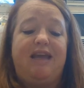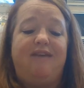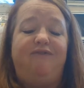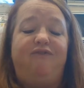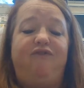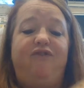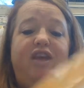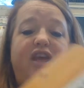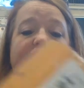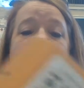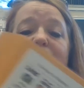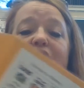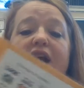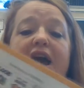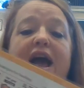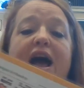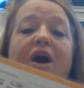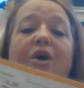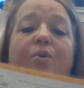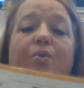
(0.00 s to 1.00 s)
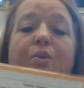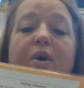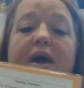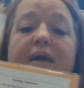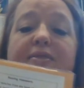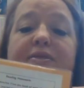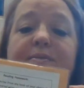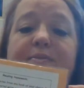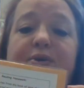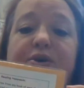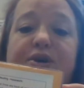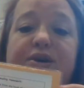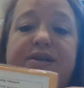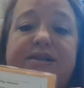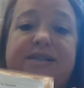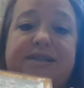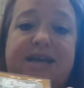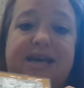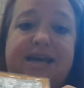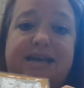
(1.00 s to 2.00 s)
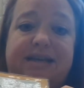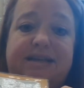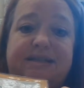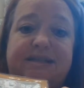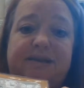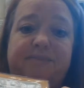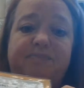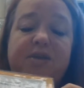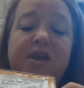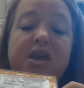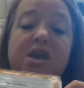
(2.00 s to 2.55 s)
and figure out what the book says.